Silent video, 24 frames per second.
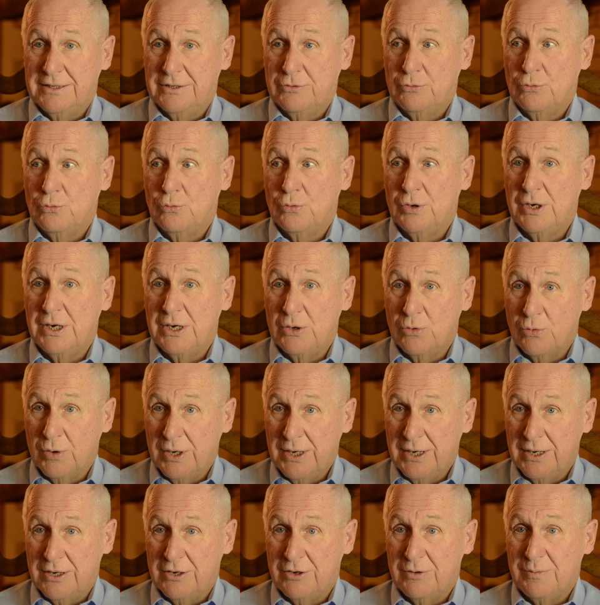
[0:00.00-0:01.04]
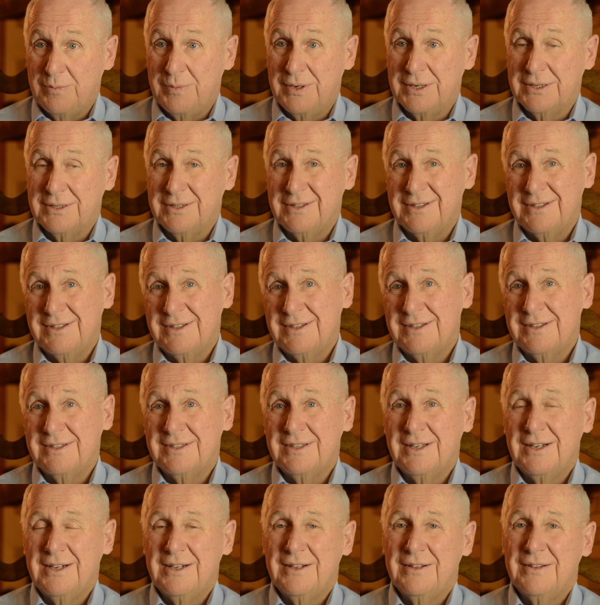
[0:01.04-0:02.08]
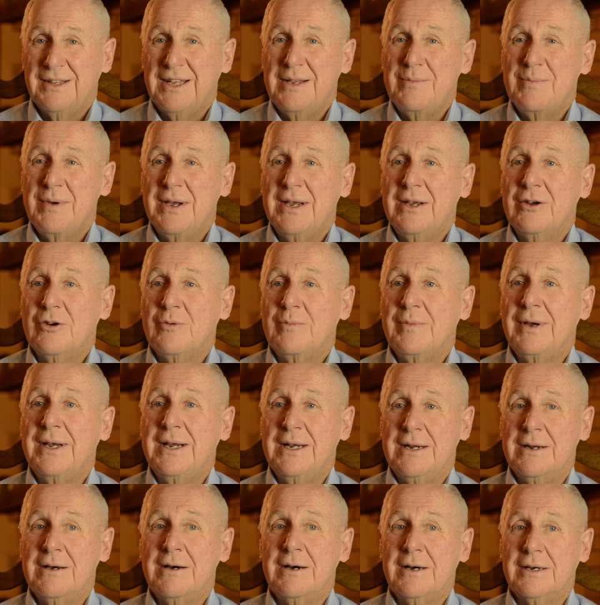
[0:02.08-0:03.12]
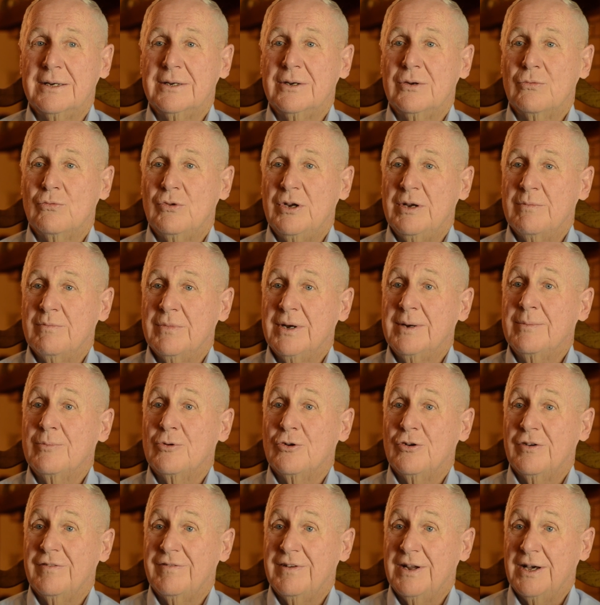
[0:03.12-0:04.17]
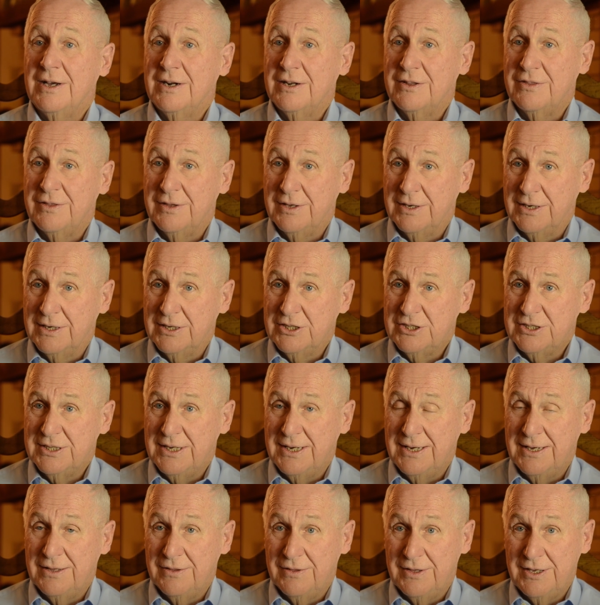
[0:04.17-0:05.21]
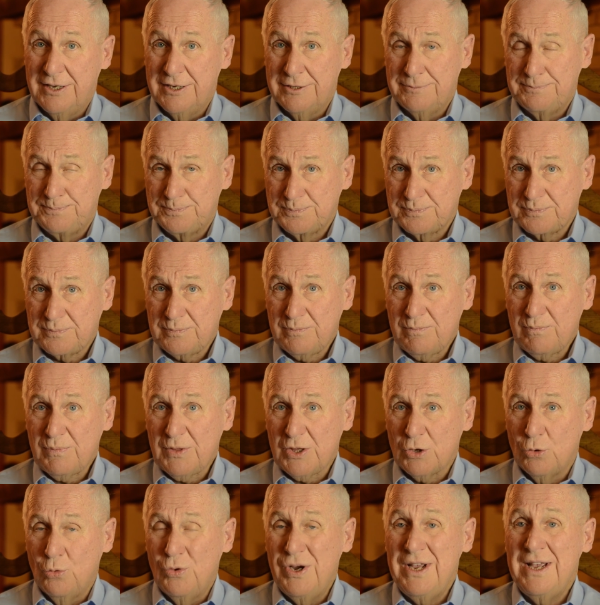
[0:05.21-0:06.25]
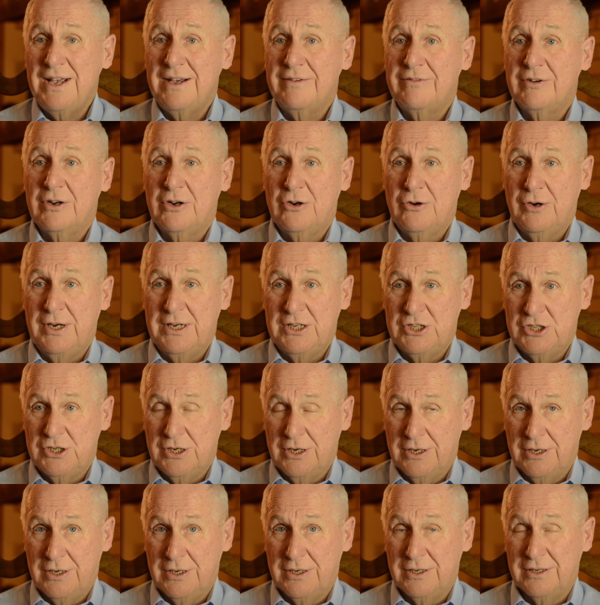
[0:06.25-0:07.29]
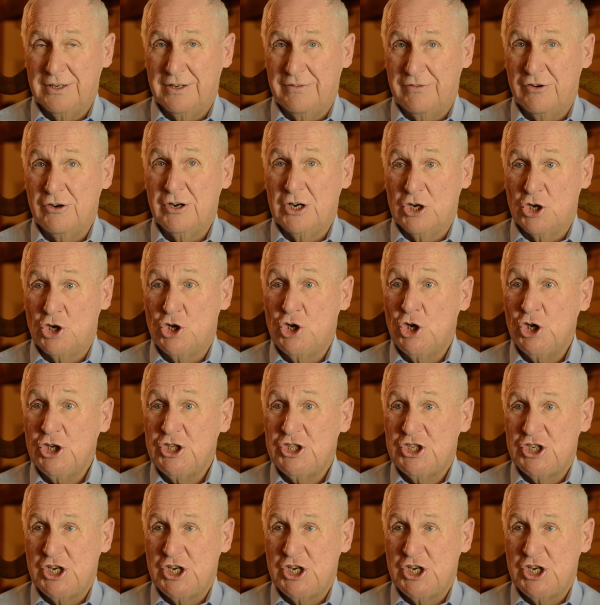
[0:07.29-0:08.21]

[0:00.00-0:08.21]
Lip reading: really well, but they may or may not remember a lot of things. And then we have a very good